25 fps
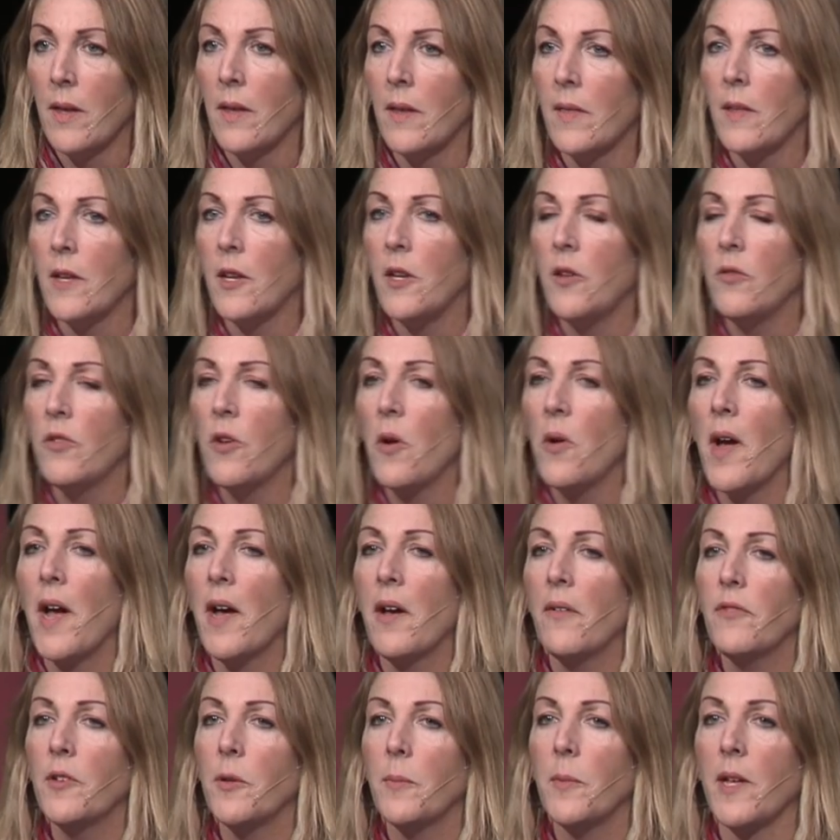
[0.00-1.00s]
then you don't
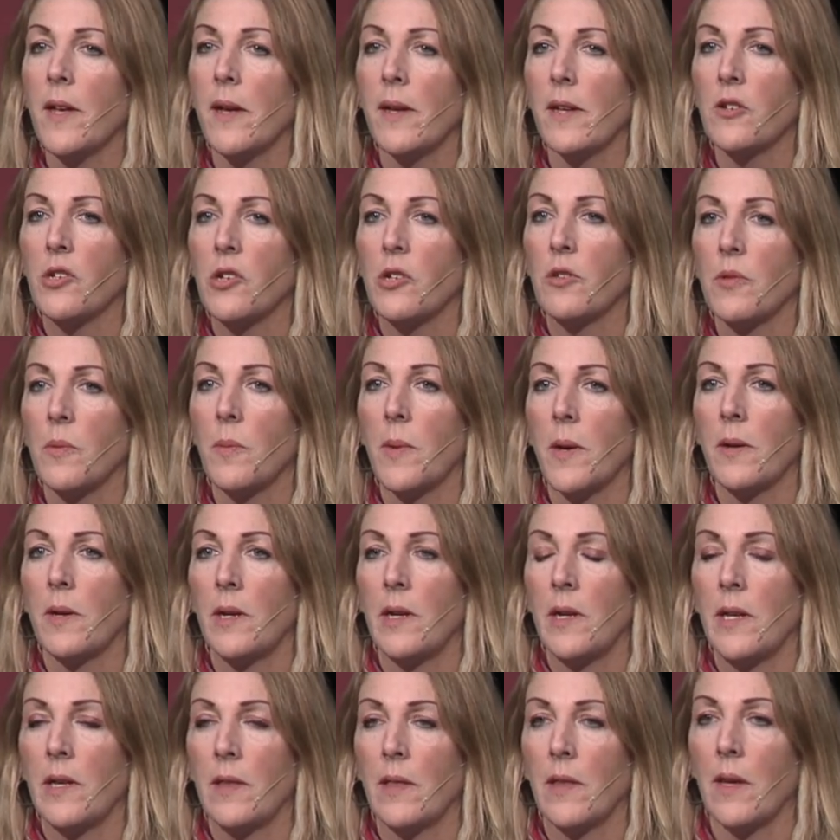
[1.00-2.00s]
have to be anxious about
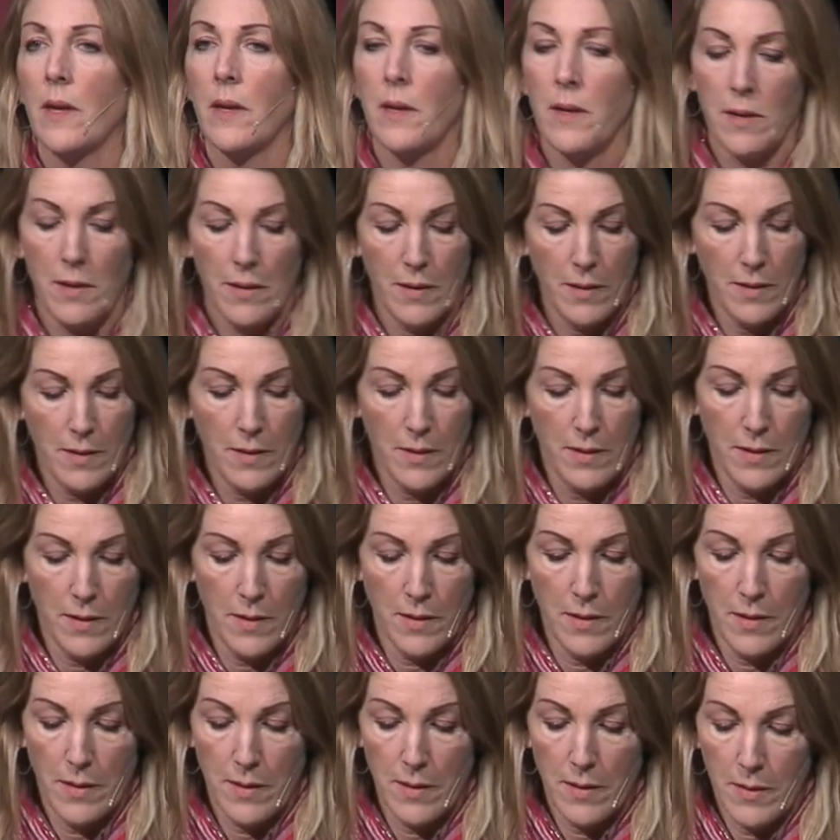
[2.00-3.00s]
anything.
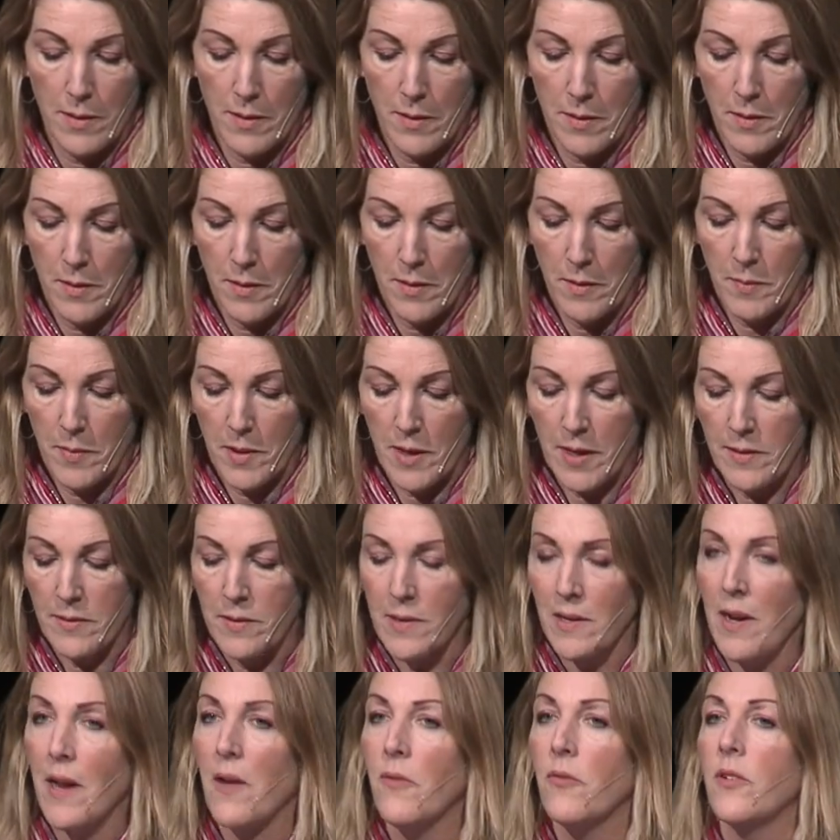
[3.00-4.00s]
Because
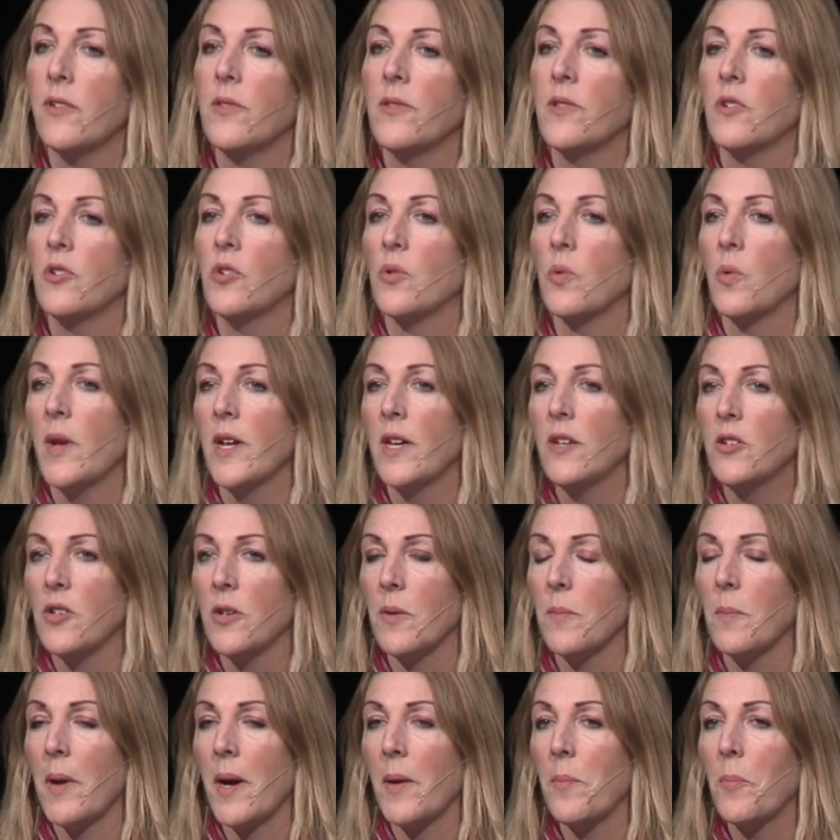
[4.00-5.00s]
in every
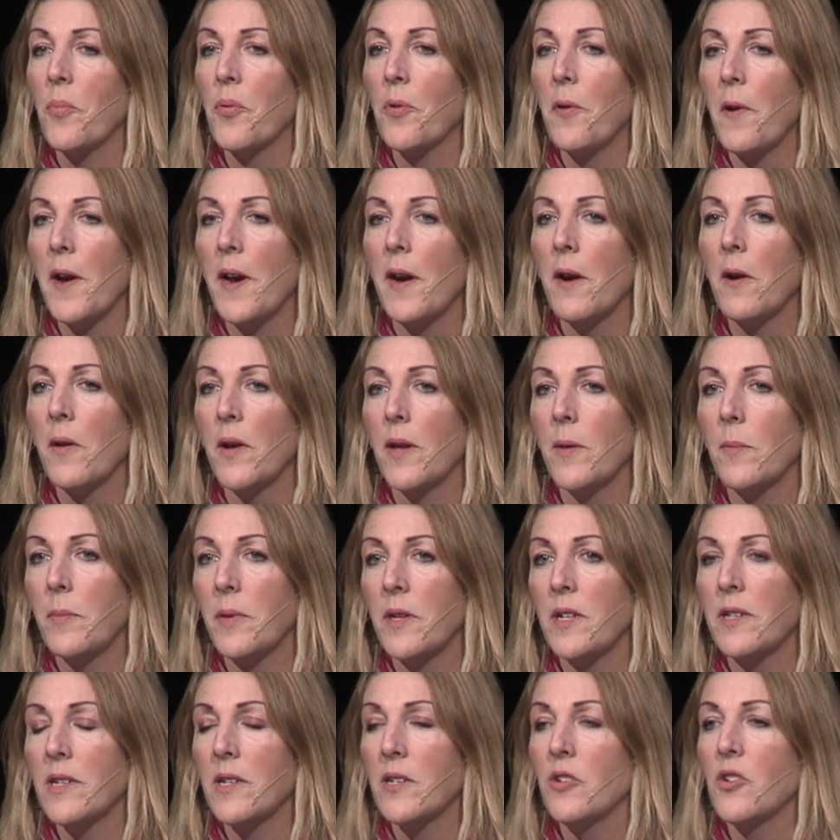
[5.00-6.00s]
situation, by prayer and
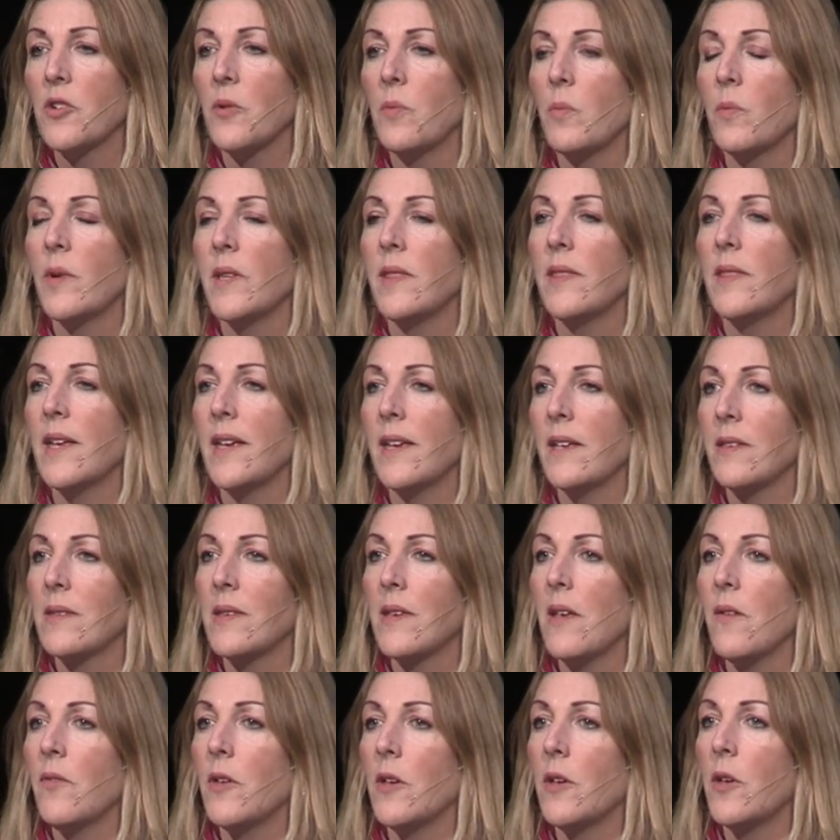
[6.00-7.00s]
petition with
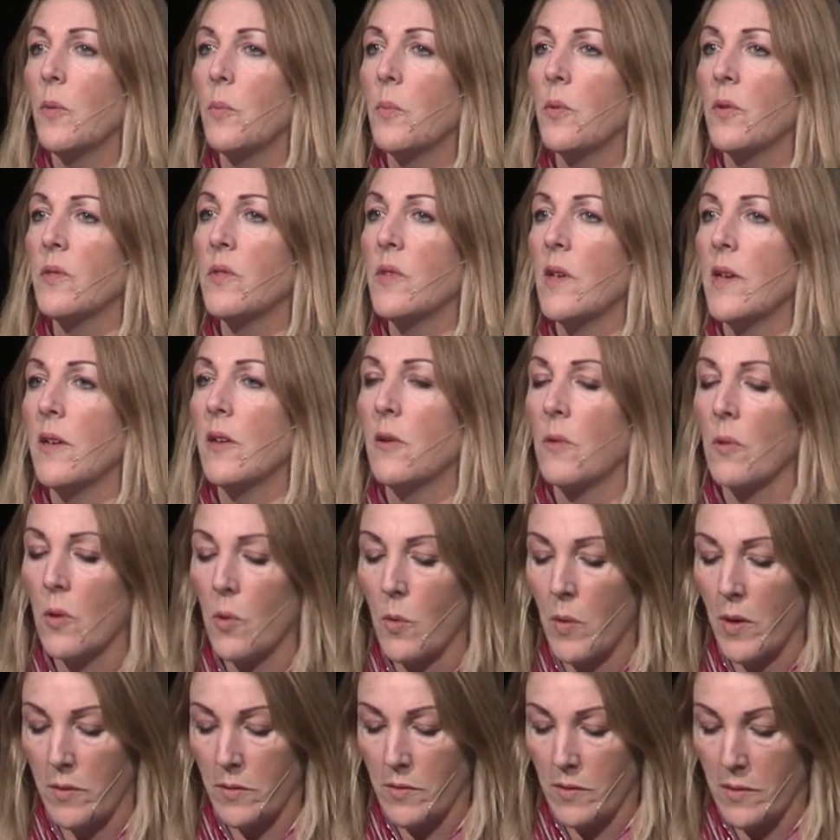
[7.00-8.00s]
thanksgiving, you present your
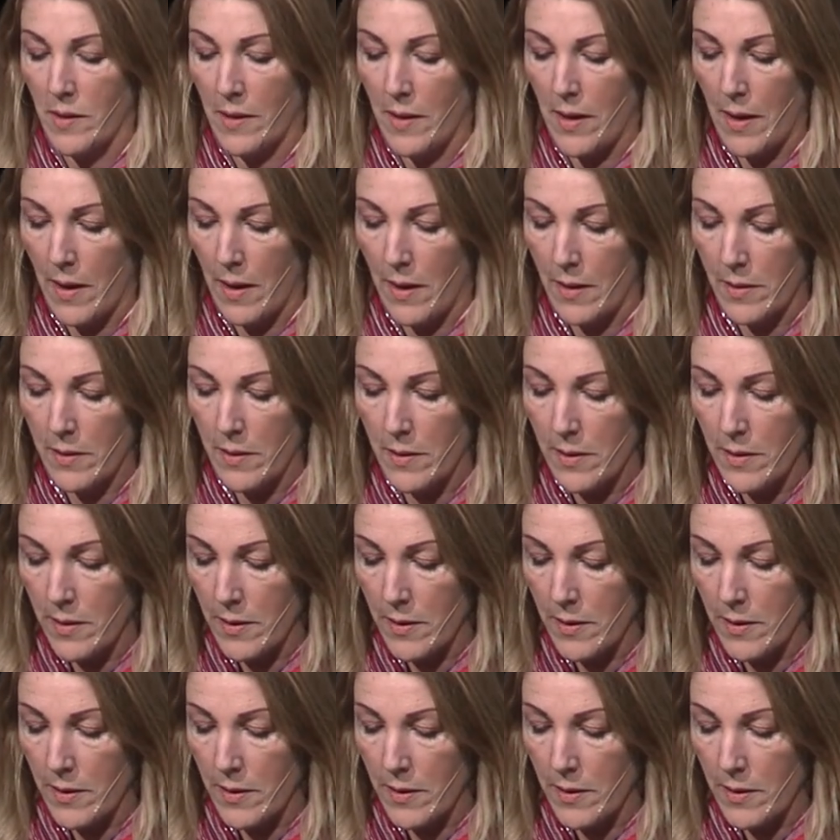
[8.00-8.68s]
request to God.